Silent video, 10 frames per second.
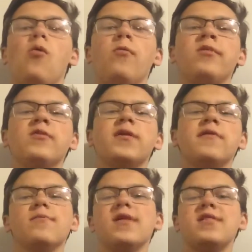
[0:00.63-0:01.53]
What's going on,
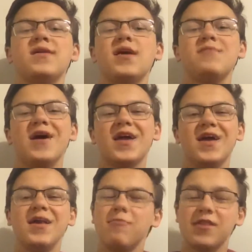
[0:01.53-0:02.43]
everybody? Today I'm back
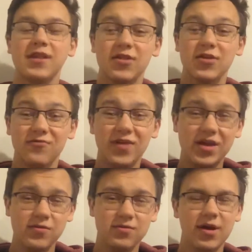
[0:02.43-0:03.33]
at it with another
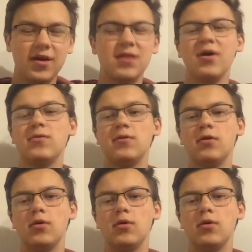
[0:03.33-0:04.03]
video talking about